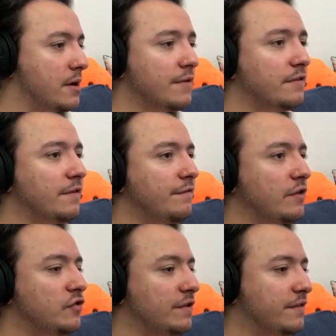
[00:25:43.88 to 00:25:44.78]
Natsuki
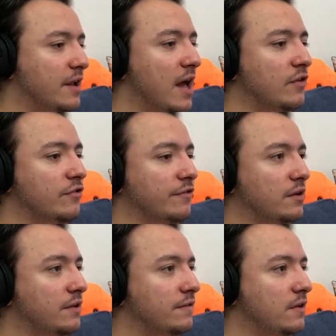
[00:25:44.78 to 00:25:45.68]
fidgets and
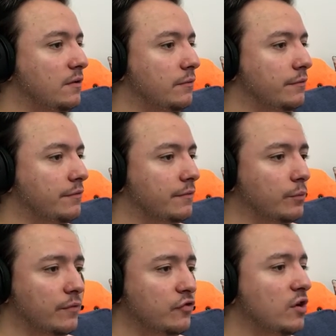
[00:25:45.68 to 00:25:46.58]
anxiously continues
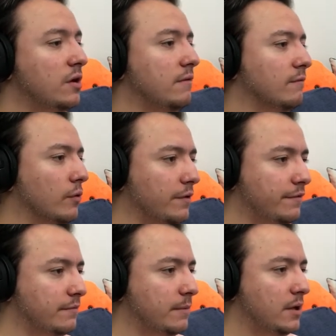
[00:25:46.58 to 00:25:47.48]
with a shaking
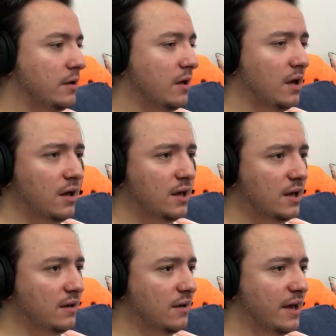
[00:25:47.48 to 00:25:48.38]
voice.
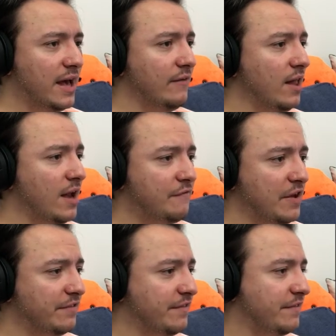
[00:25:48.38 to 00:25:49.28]
I have a lot of
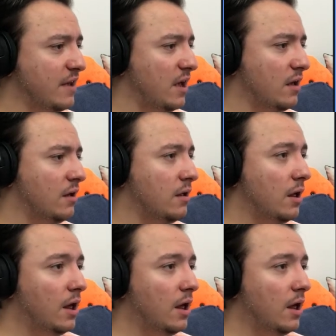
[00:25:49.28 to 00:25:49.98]
things to say.